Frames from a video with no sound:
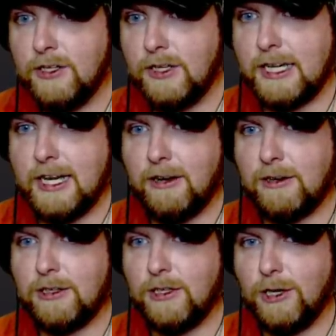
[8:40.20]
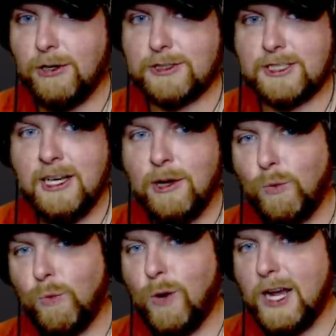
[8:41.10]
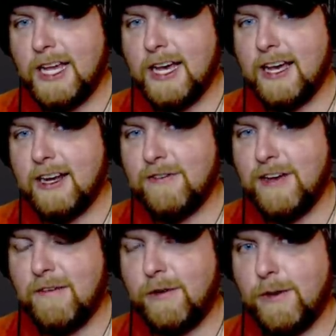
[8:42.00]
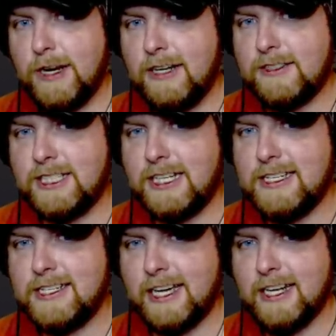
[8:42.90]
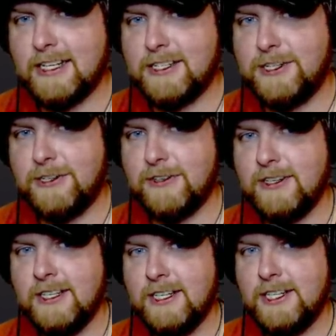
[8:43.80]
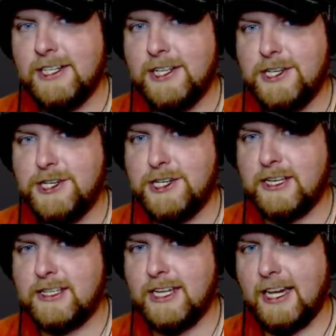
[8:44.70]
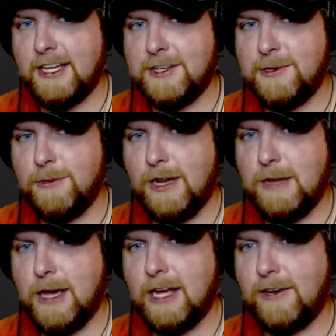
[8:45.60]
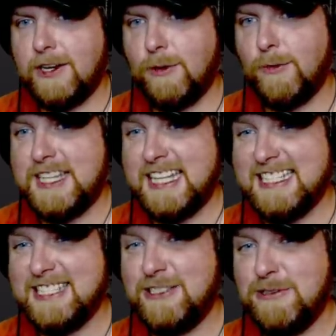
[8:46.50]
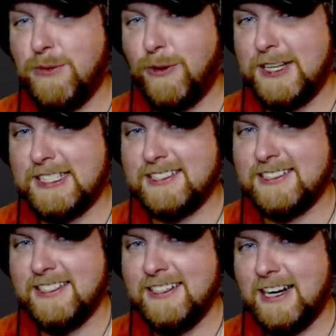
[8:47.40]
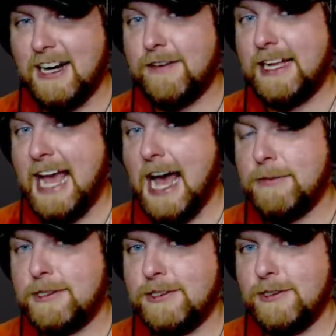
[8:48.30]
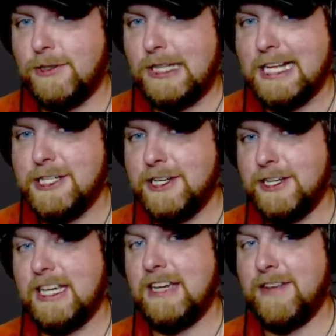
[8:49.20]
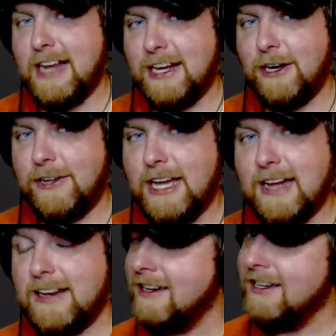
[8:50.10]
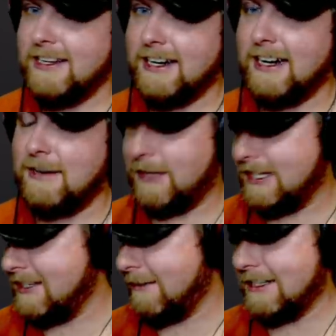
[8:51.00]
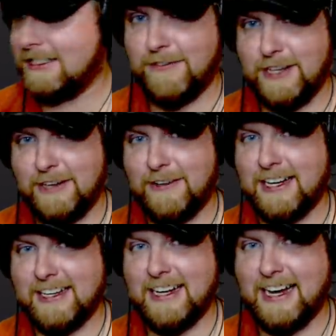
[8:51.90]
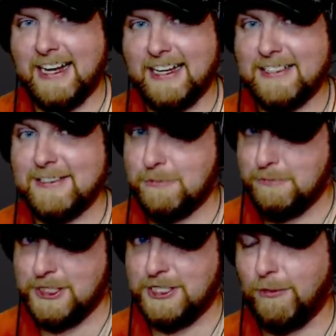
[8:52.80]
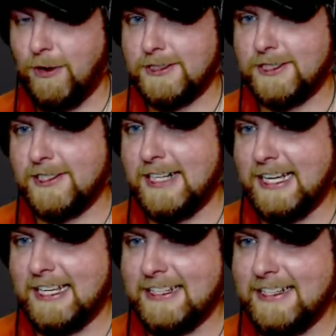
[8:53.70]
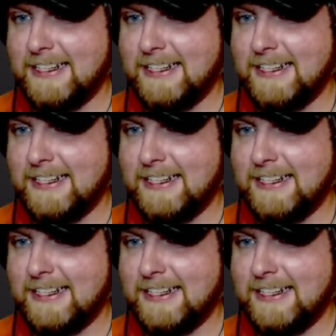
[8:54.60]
Look at how close, way ahead of everyone else in the standings too. Just a 2-way battle here within 2 points of an absolute legend. Even I know that, because I watched a video on Mr. Walter, and